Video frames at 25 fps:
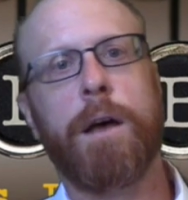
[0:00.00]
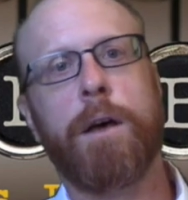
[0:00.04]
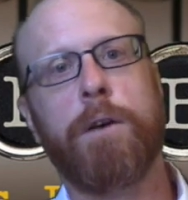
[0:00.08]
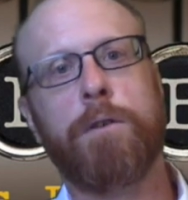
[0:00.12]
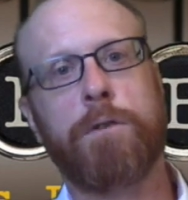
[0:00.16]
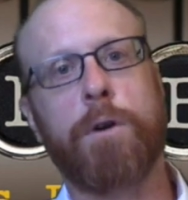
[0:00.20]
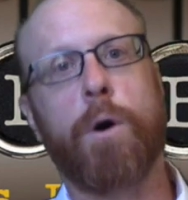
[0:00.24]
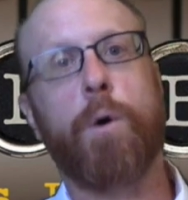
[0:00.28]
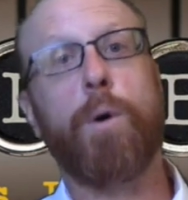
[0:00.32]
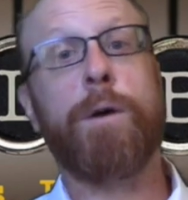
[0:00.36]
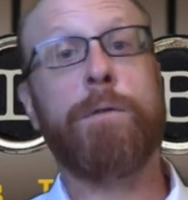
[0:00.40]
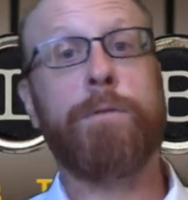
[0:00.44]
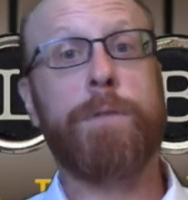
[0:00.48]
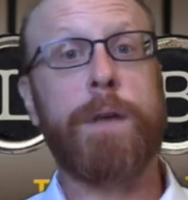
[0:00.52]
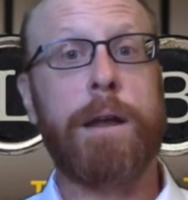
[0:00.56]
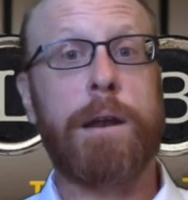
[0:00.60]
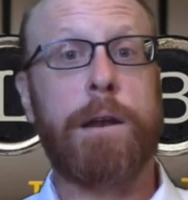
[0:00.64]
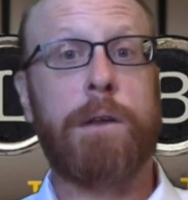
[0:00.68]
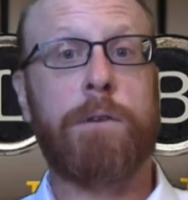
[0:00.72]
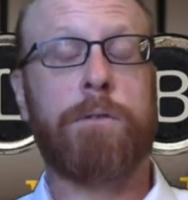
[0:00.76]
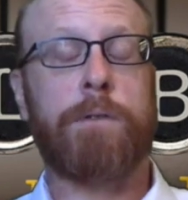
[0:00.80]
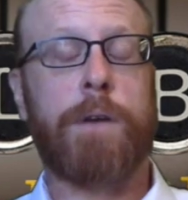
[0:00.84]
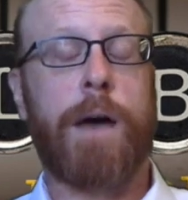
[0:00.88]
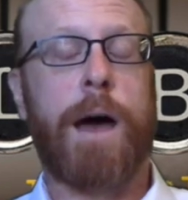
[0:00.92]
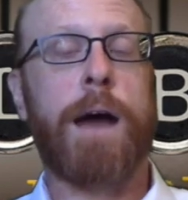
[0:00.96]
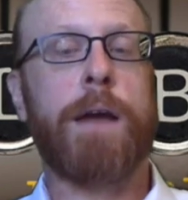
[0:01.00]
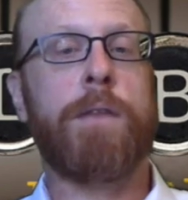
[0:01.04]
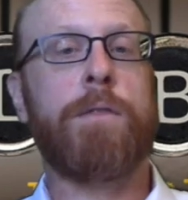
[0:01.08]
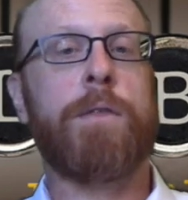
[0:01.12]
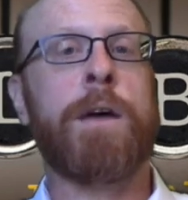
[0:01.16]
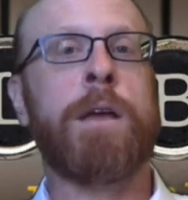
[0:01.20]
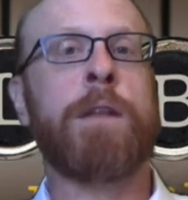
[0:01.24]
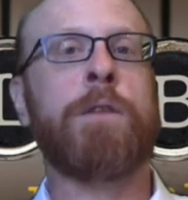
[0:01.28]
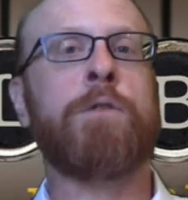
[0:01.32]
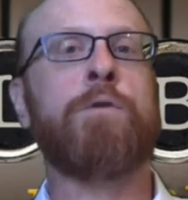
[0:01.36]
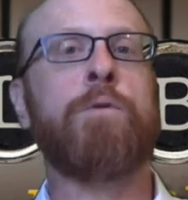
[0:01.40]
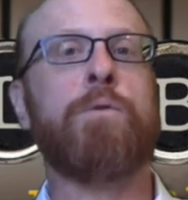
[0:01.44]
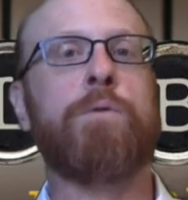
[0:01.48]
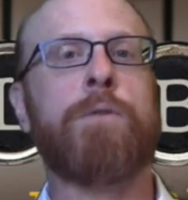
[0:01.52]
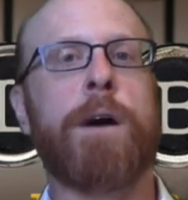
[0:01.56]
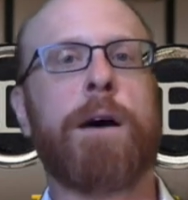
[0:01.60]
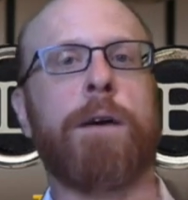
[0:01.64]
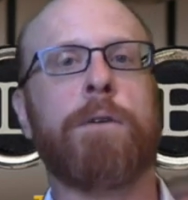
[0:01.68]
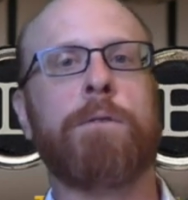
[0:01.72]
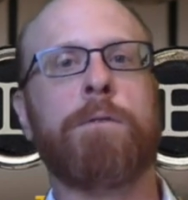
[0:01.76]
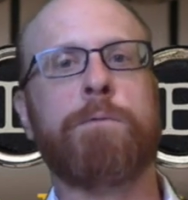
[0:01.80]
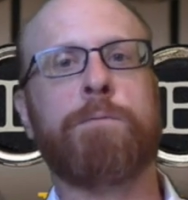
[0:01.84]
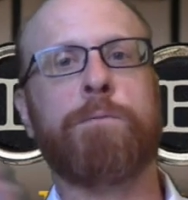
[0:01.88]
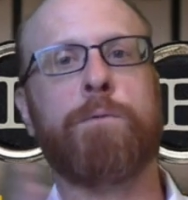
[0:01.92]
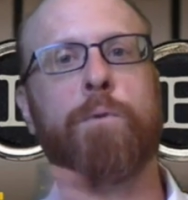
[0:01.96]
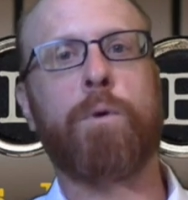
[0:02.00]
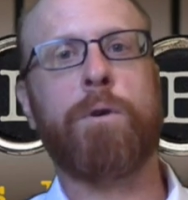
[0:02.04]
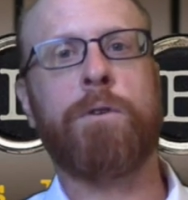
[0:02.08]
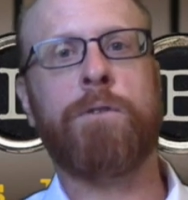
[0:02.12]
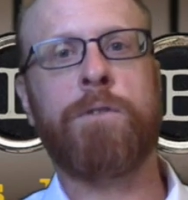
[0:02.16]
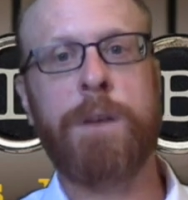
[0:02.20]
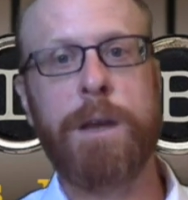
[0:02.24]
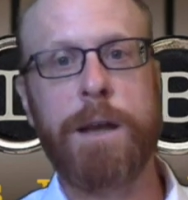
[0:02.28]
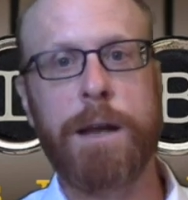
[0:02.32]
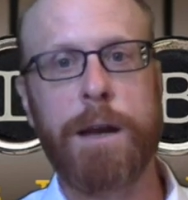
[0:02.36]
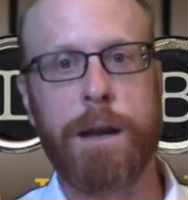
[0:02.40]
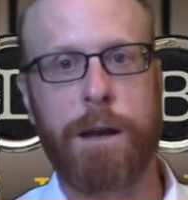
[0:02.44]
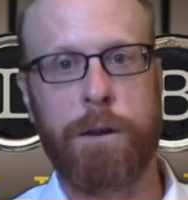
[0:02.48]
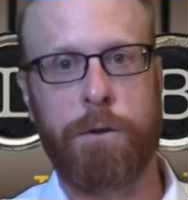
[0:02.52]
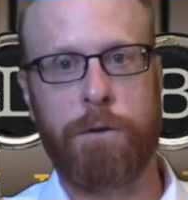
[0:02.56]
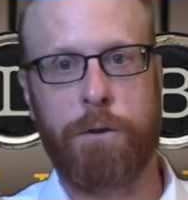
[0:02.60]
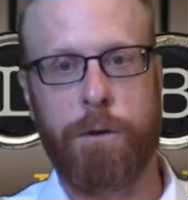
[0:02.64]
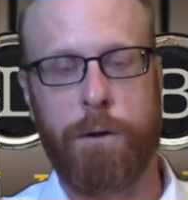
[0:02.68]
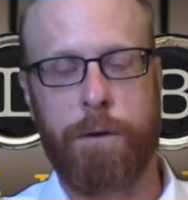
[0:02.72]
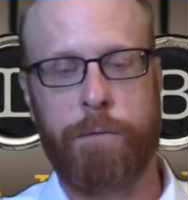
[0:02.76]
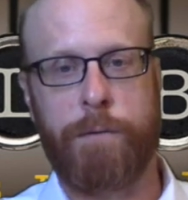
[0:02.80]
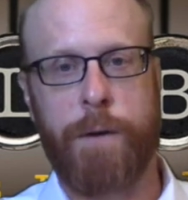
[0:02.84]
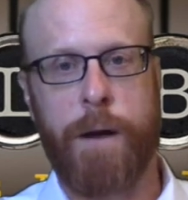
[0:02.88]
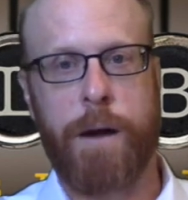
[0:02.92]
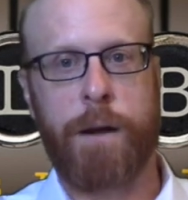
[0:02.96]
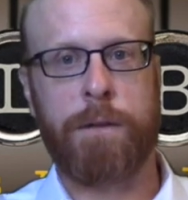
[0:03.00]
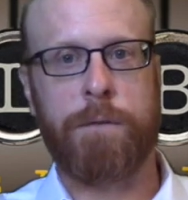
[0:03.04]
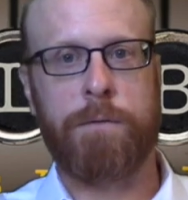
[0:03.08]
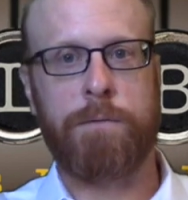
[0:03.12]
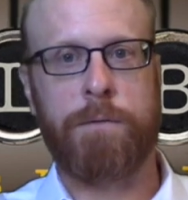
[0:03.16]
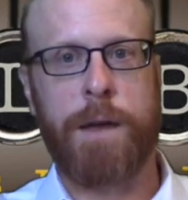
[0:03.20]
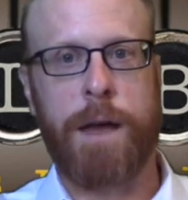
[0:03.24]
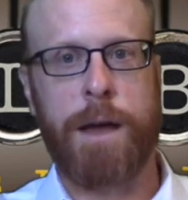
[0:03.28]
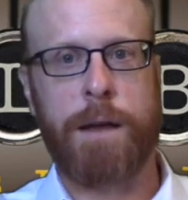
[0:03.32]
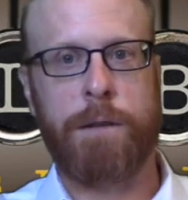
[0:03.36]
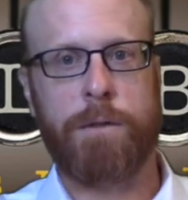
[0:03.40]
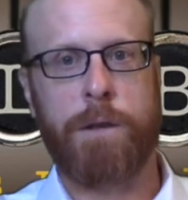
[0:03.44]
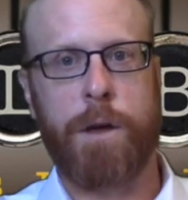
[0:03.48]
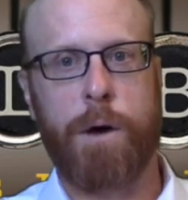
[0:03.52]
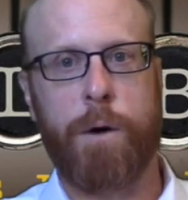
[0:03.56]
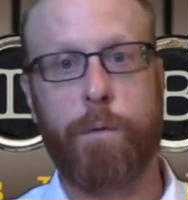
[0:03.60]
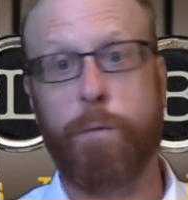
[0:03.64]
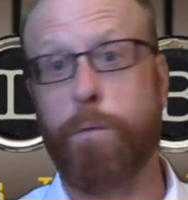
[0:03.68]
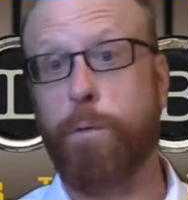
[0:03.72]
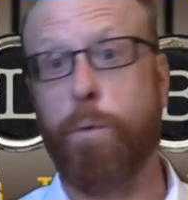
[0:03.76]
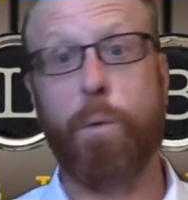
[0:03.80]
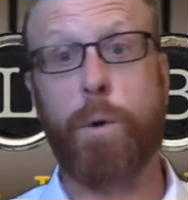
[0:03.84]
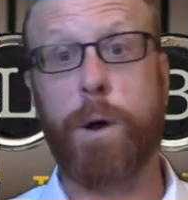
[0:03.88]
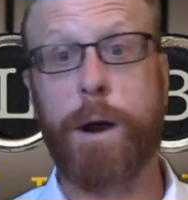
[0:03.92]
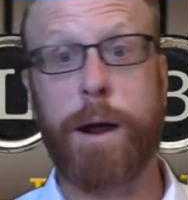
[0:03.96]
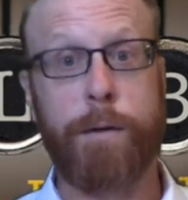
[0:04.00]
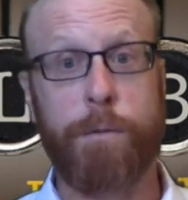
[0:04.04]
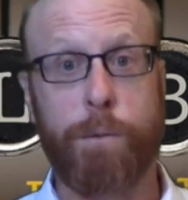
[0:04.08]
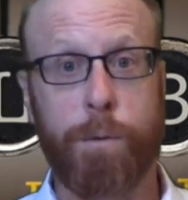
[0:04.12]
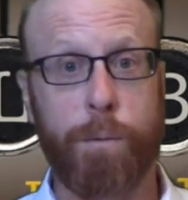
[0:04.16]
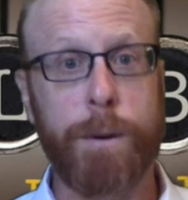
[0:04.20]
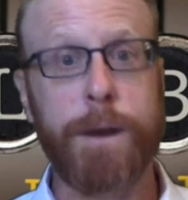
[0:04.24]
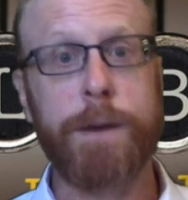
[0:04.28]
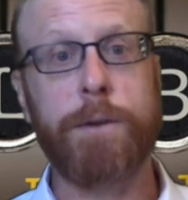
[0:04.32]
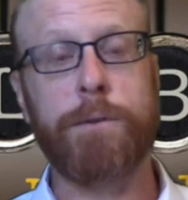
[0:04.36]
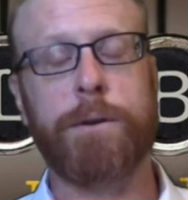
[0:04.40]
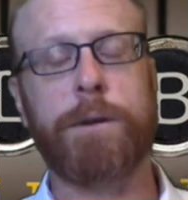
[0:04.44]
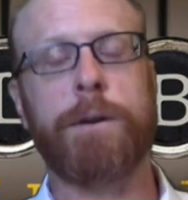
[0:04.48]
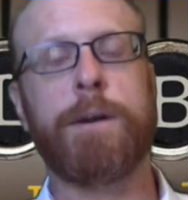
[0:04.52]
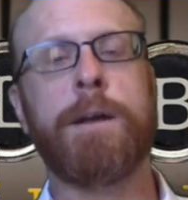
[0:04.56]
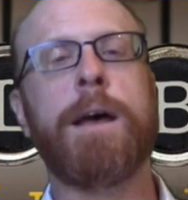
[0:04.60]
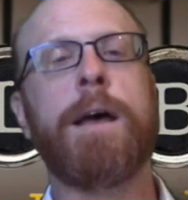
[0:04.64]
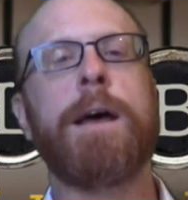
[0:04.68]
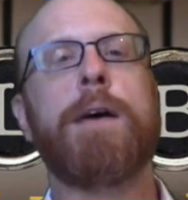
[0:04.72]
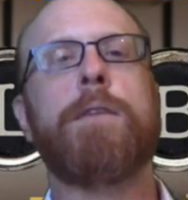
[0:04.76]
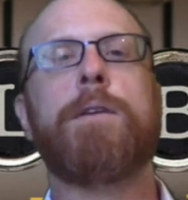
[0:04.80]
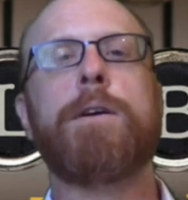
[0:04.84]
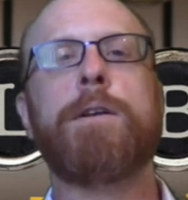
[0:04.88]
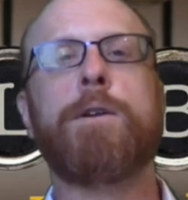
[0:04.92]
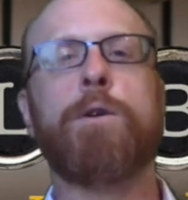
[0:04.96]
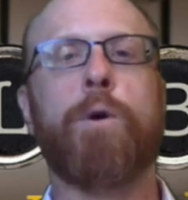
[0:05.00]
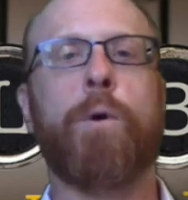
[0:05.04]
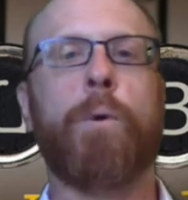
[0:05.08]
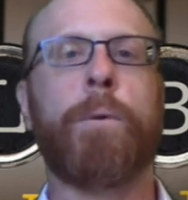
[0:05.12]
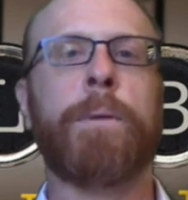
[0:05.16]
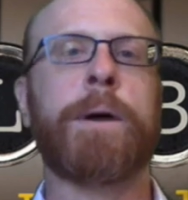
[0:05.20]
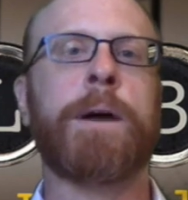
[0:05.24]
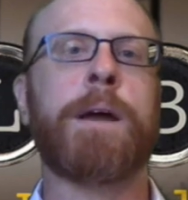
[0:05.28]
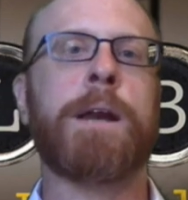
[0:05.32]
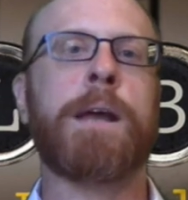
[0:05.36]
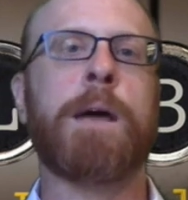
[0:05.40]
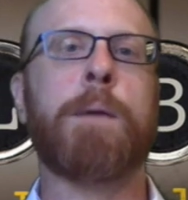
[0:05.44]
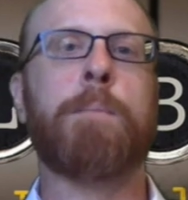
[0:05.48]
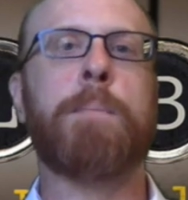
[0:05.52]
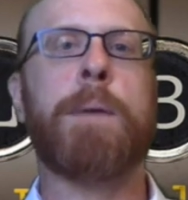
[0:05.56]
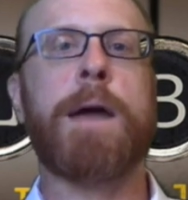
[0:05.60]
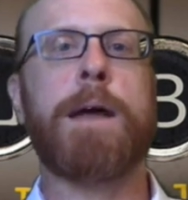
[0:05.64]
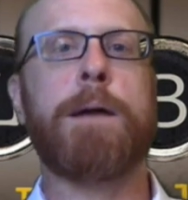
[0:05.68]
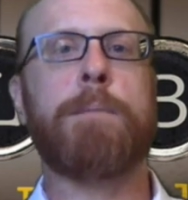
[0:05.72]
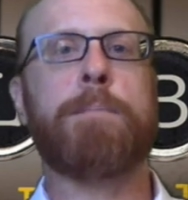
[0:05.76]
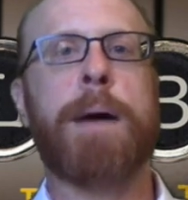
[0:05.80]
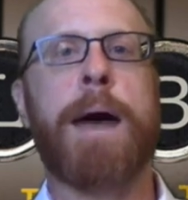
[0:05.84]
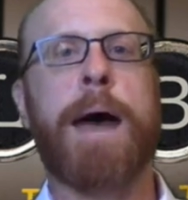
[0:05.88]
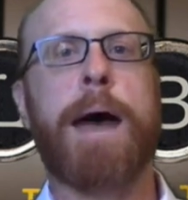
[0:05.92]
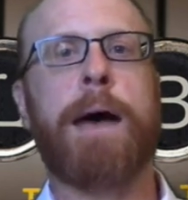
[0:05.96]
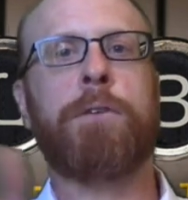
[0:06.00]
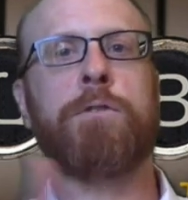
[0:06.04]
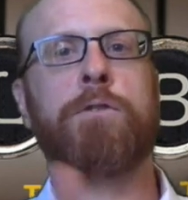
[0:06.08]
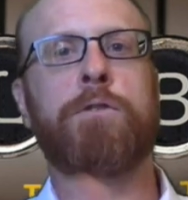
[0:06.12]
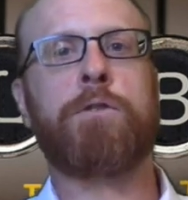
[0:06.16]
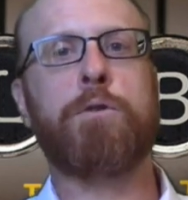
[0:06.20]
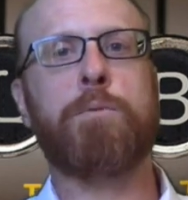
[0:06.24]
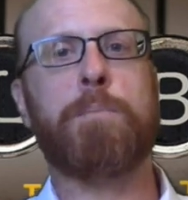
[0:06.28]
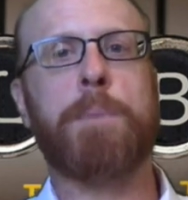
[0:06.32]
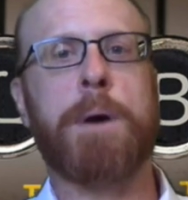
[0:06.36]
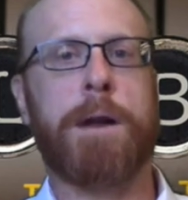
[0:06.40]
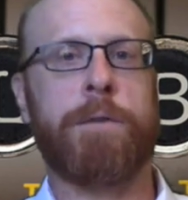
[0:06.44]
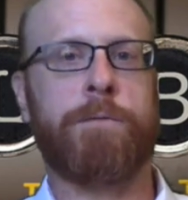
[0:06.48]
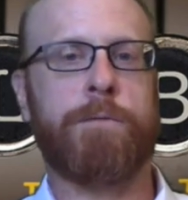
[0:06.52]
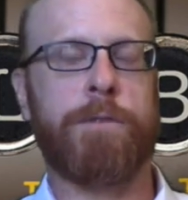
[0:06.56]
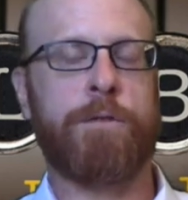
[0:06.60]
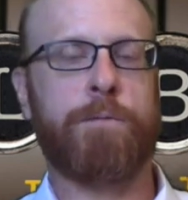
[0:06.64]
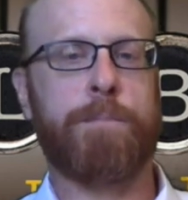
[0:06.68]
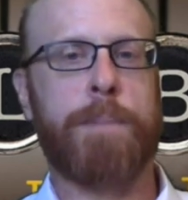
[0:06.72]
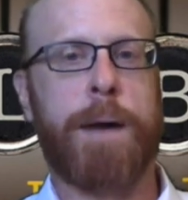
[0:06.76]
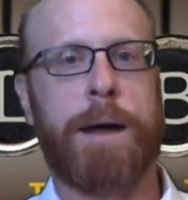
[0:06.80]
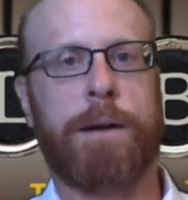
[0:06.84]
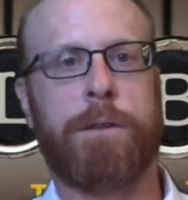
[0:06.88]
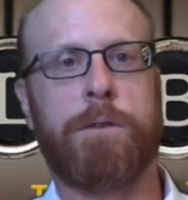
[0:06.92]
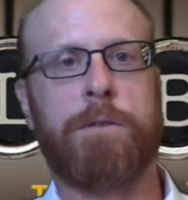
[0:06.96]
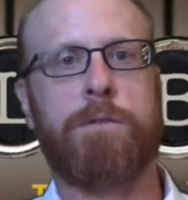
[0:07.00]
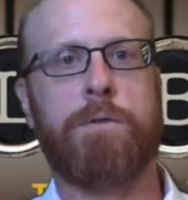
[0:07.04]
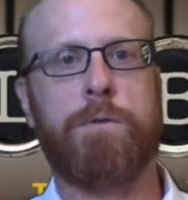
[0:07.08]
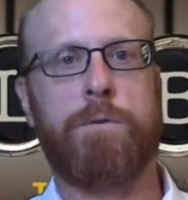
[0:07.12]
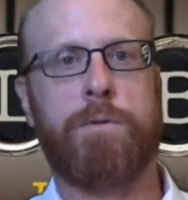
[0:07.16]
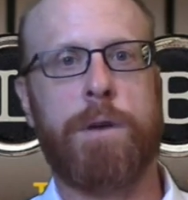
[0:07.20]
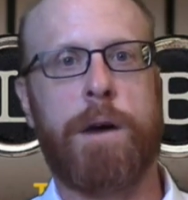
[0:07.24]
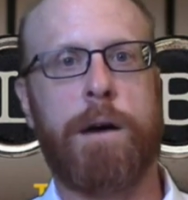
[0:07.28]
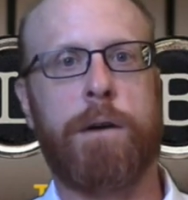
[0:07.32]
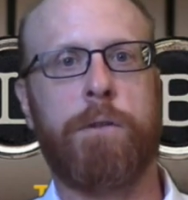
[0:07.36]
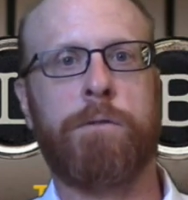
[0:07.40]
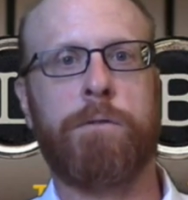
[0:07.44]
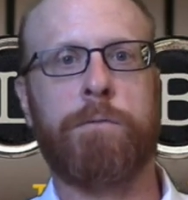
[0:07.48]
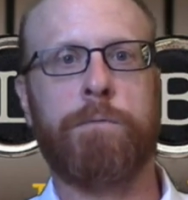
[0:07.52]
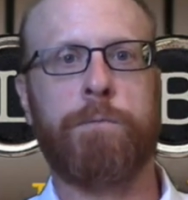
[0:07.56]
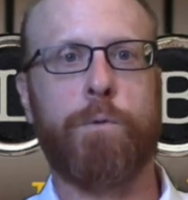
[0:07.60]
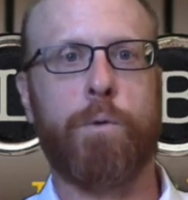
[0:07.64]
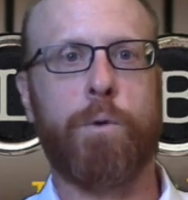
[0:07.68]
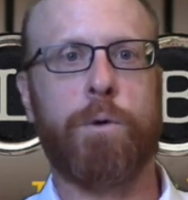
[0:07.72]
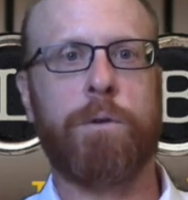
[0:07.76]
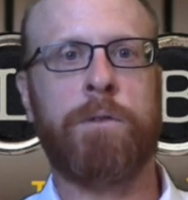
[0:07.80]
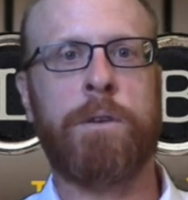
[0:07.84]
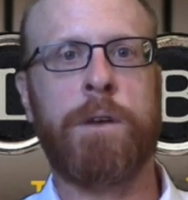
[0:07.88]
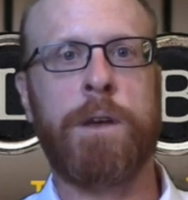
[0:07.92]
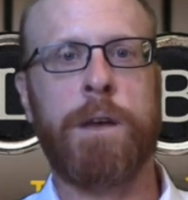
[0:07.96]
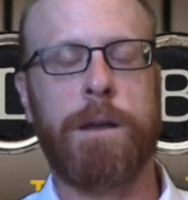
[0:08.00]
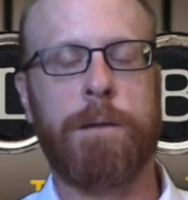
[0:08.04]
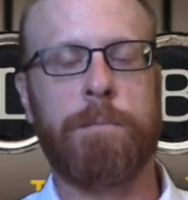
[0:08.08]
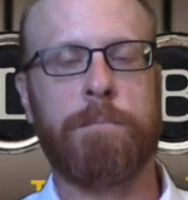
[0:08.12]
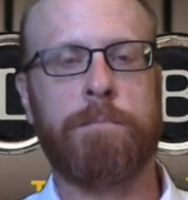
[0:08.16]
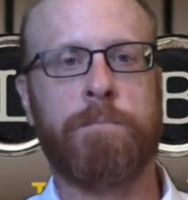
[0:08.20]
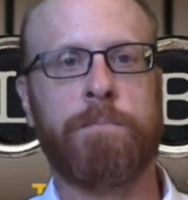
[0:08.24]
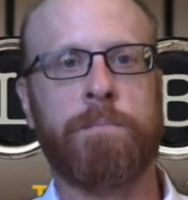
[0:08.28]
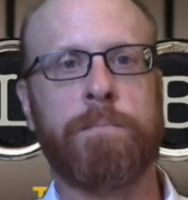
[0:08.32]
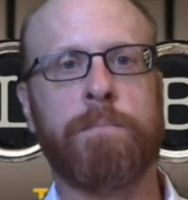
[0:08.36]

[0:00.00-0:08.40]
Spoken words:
So if they decide that 2014 is your effective date, though, for whatever reason, then you're only going to get paid past due benefits back to 2014.